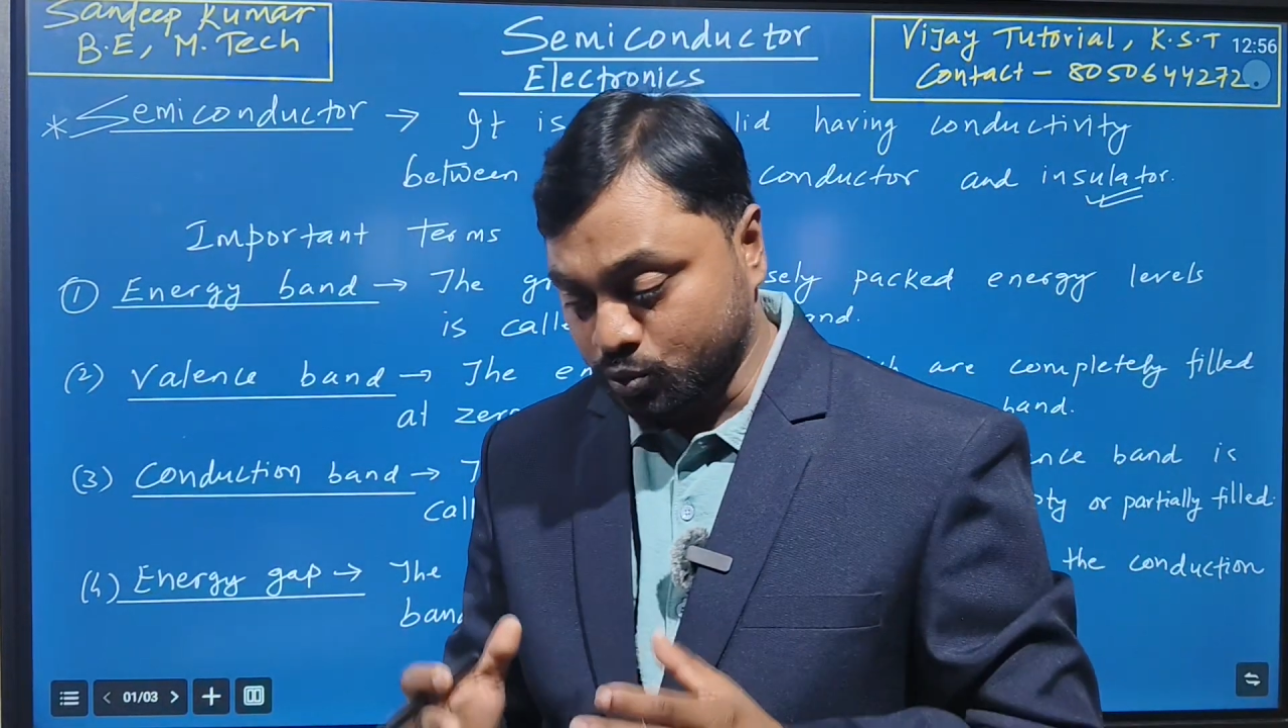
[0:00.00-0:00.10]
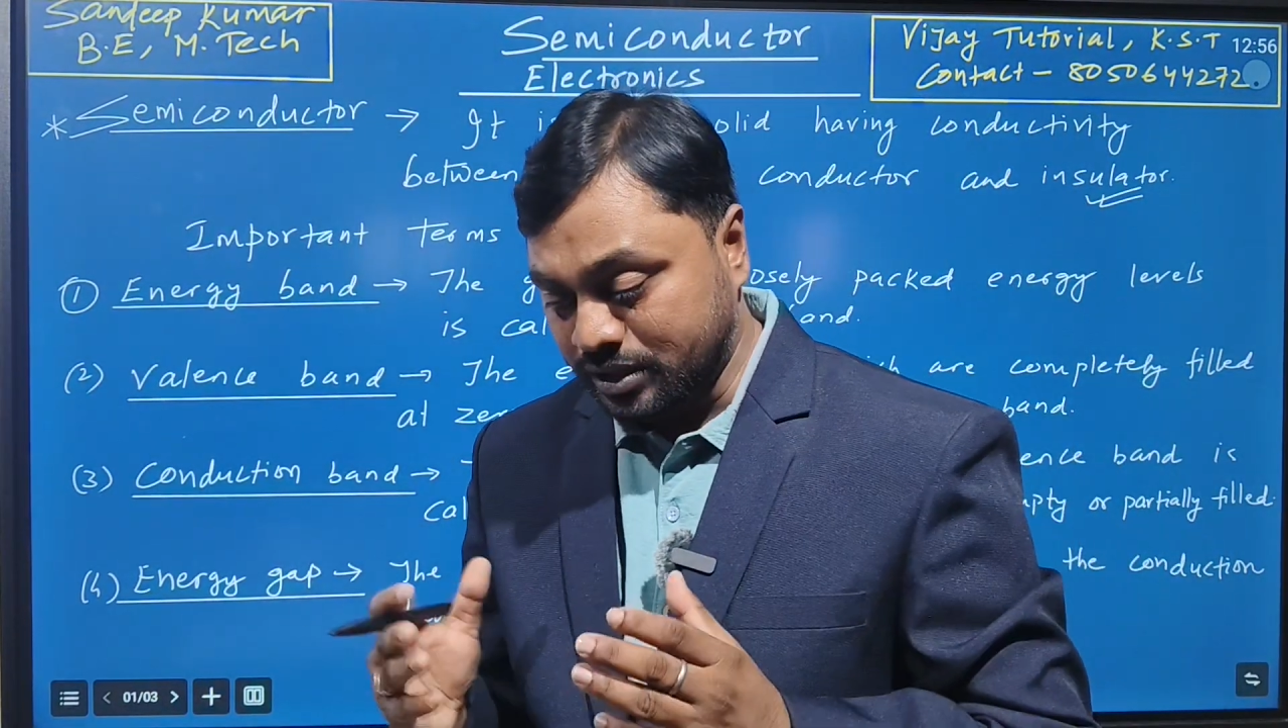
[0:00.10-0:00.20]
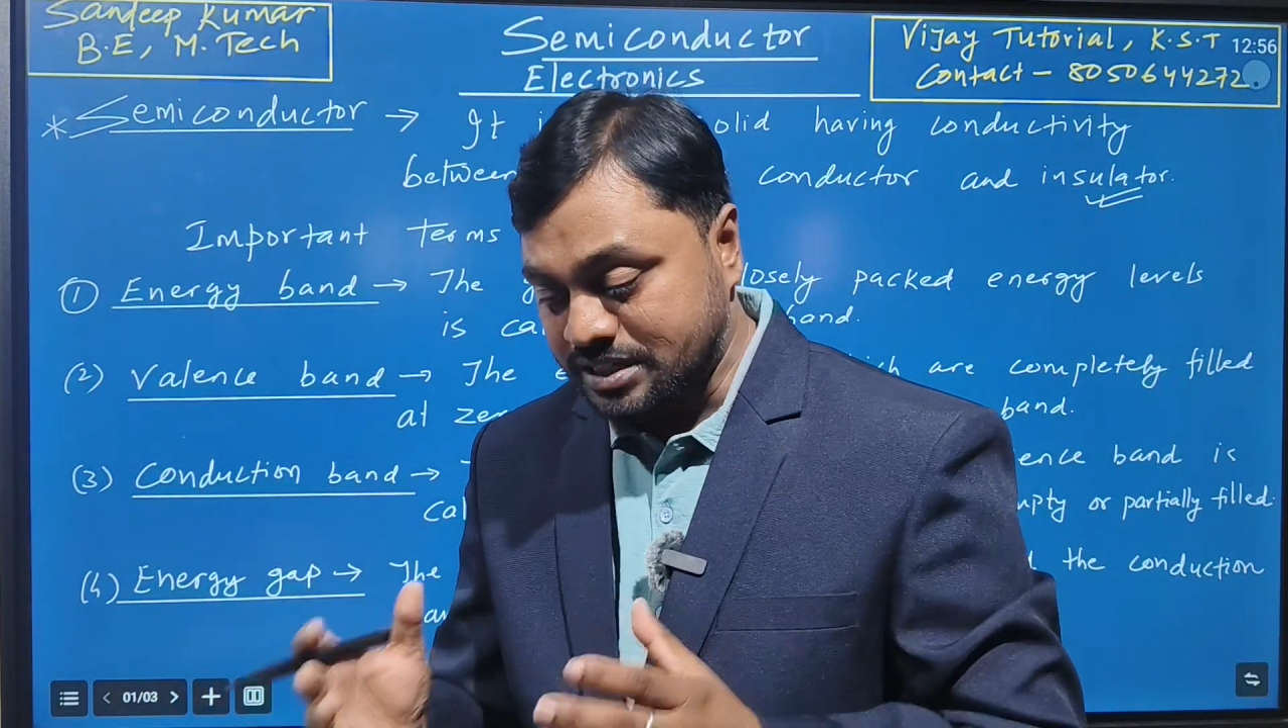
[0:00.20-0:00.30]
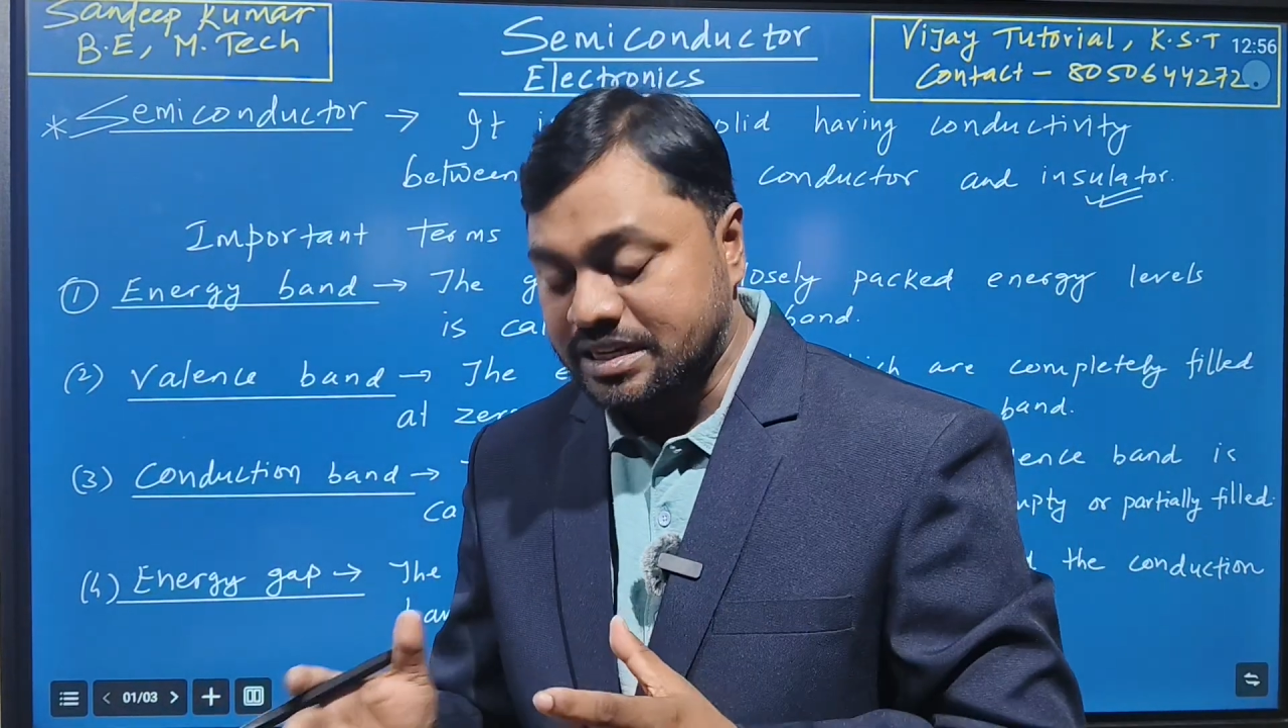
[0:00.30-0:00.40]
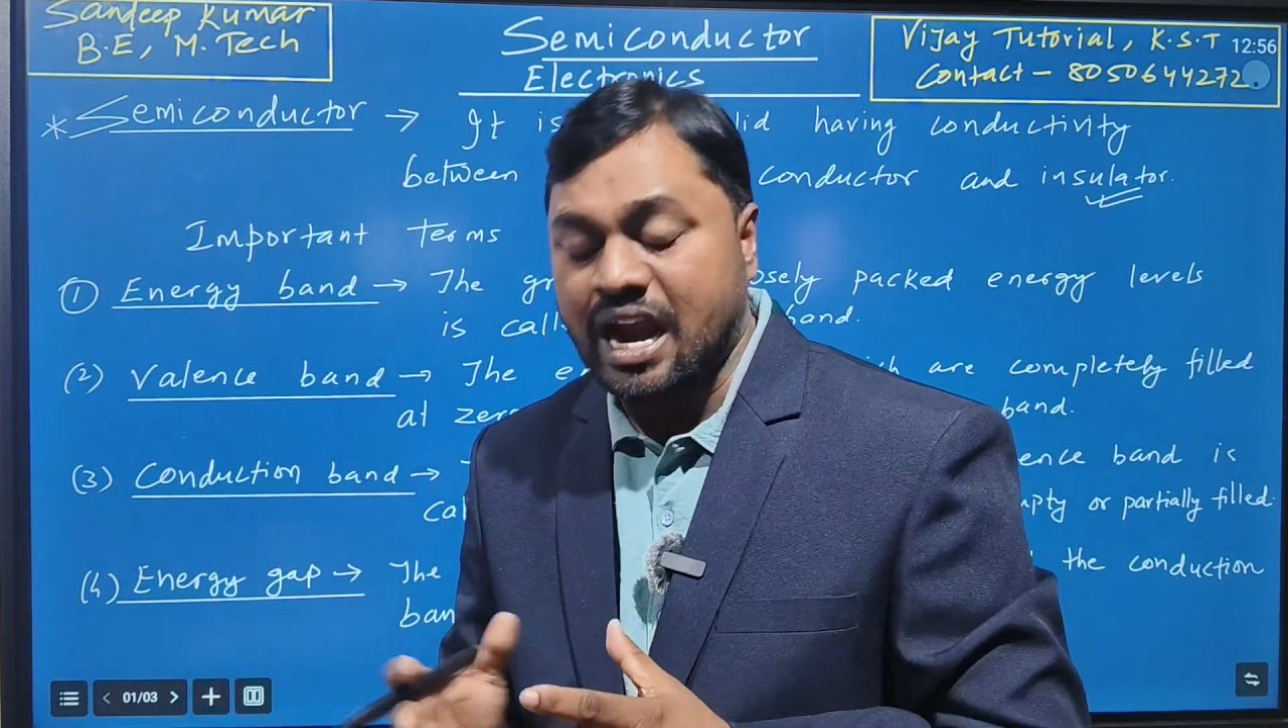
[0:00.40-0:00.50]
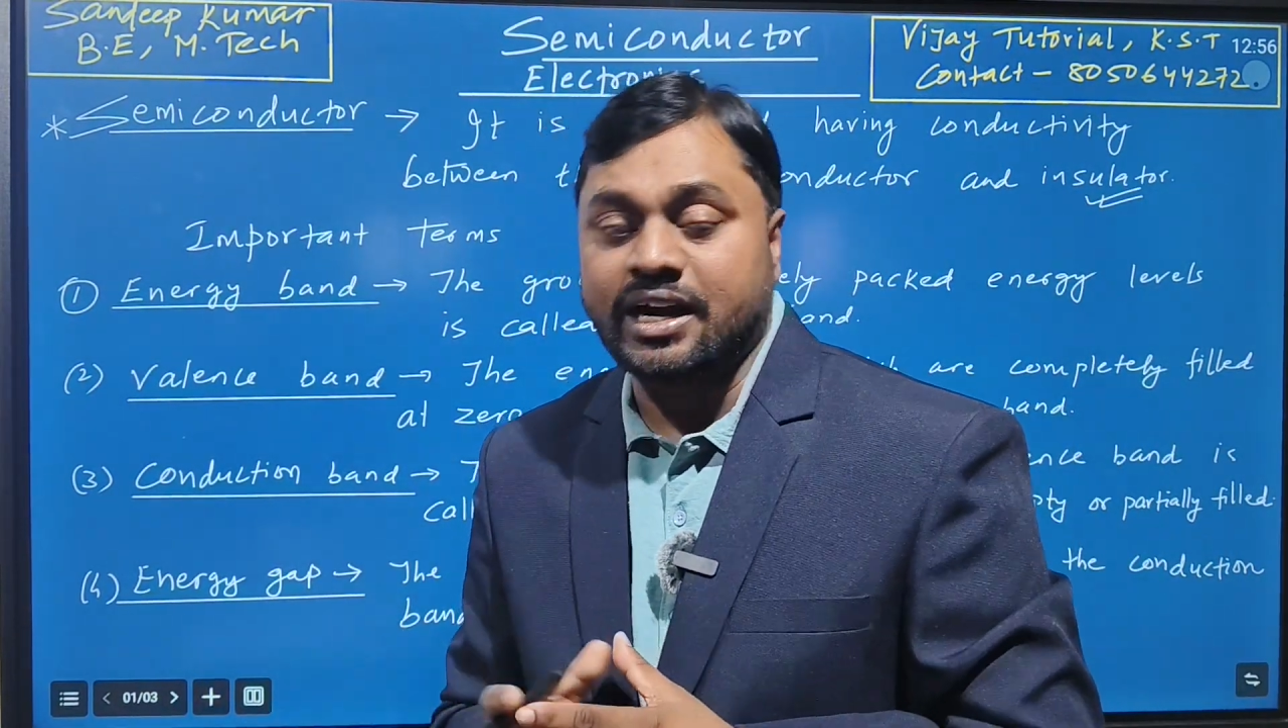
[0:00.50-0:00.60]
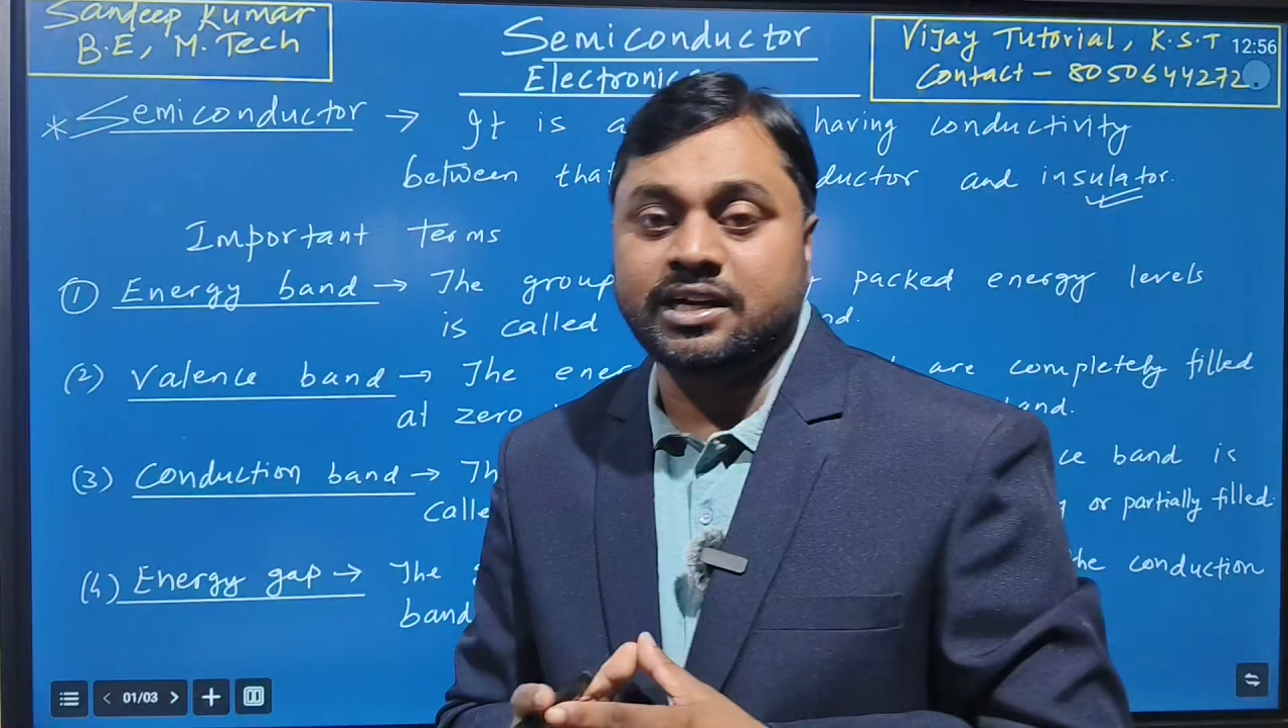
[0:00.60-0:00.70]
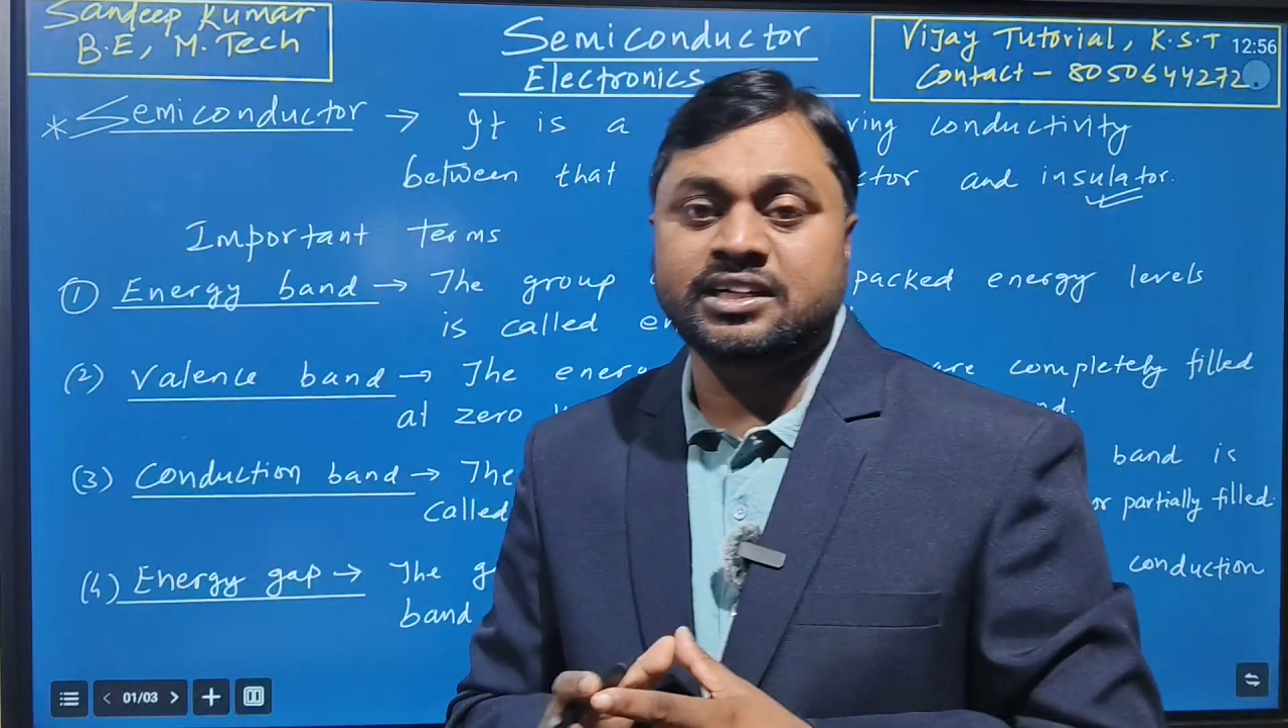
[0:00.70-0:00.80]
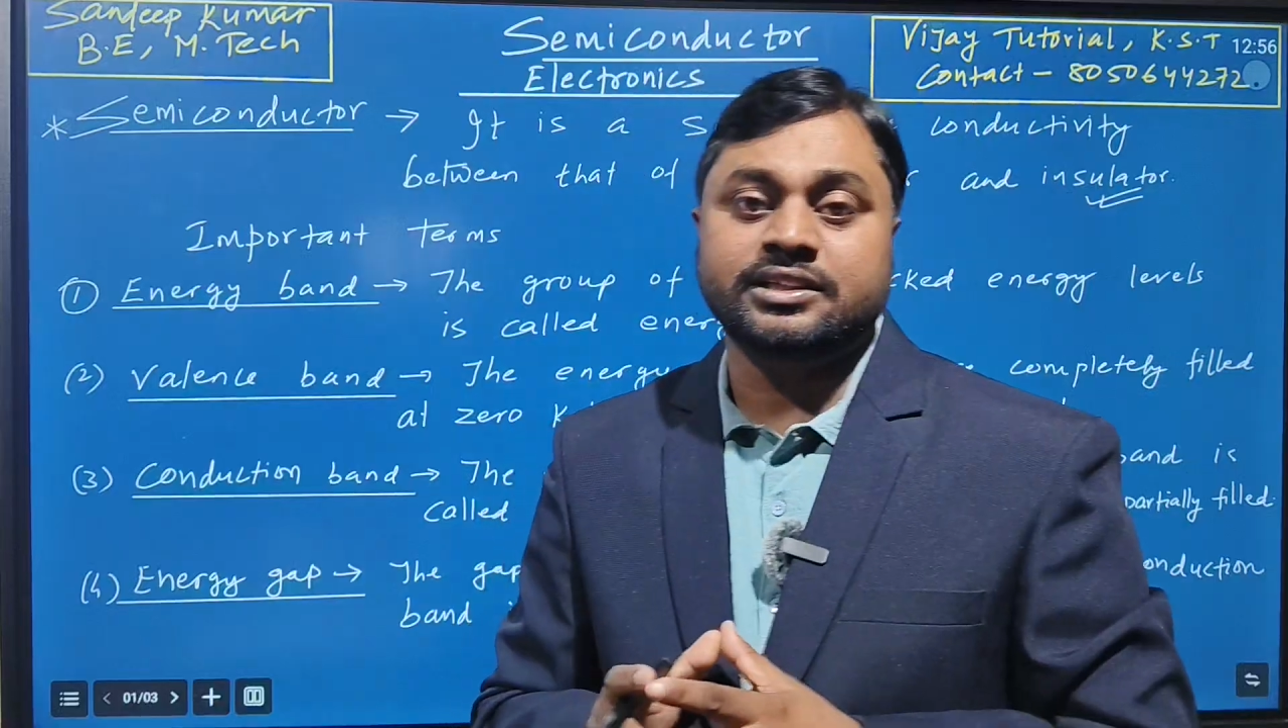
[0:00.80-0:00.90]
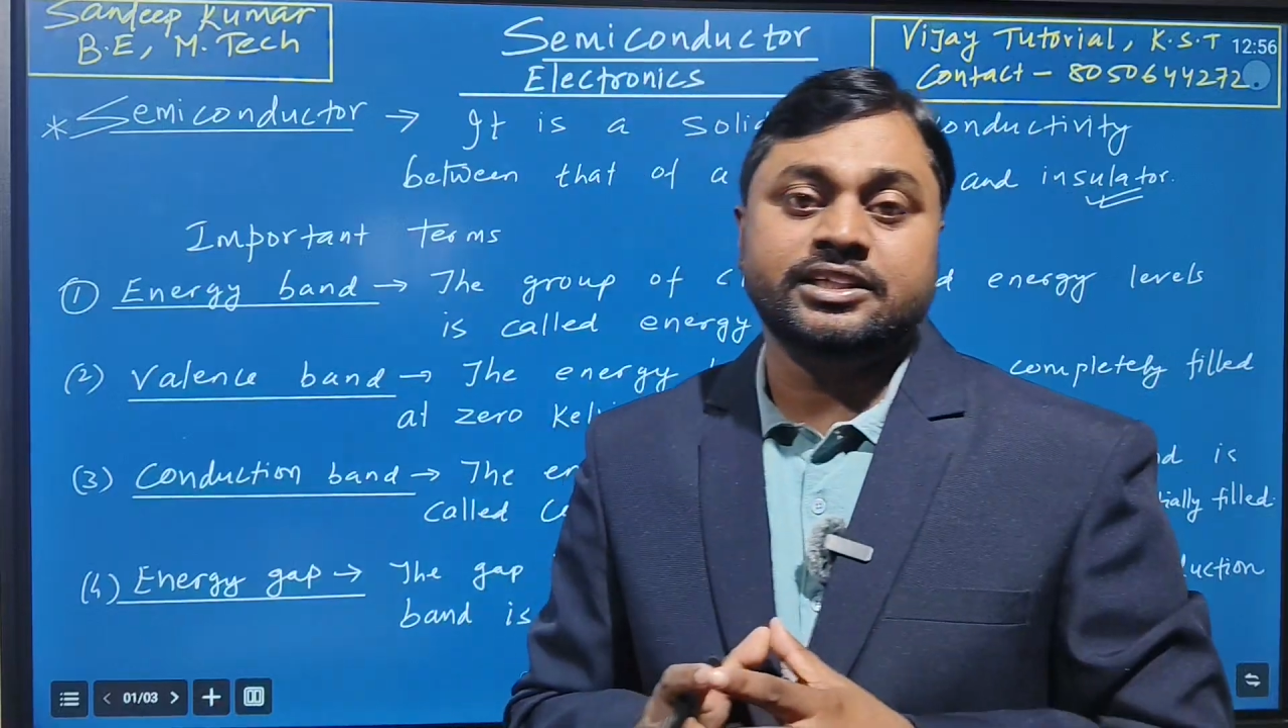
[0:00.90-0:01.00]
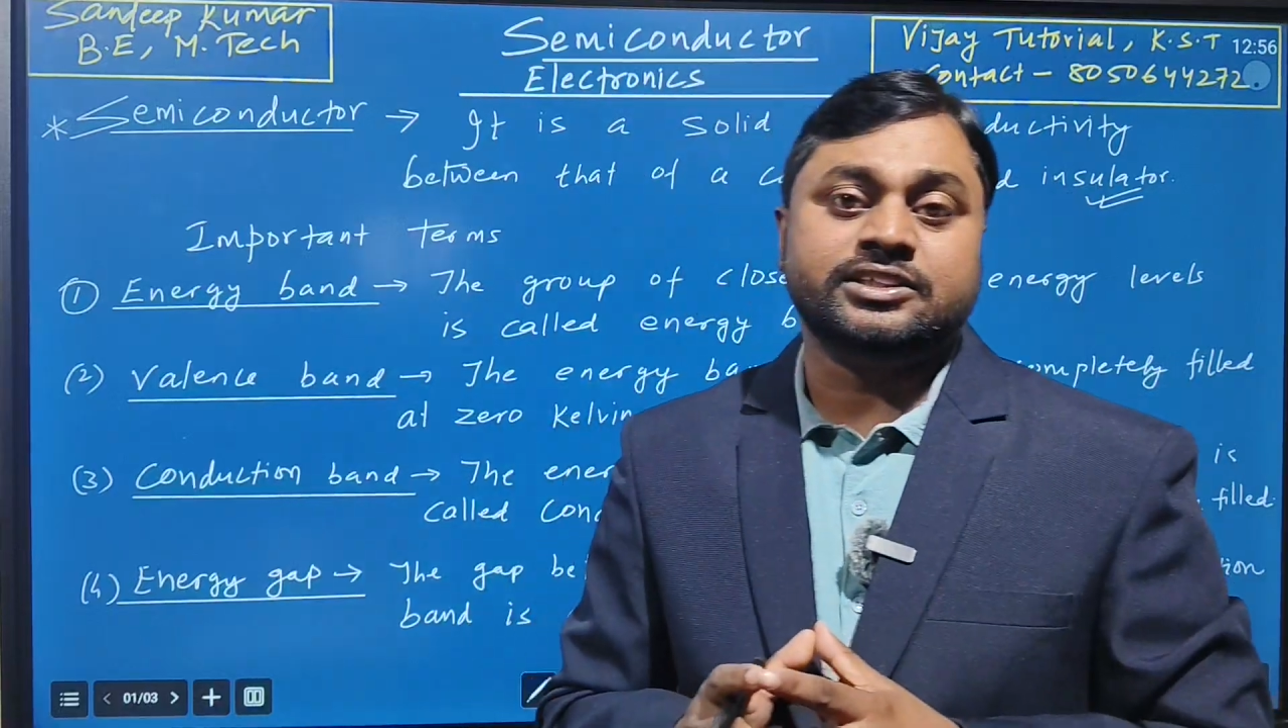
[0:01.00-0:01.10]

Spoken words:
to understand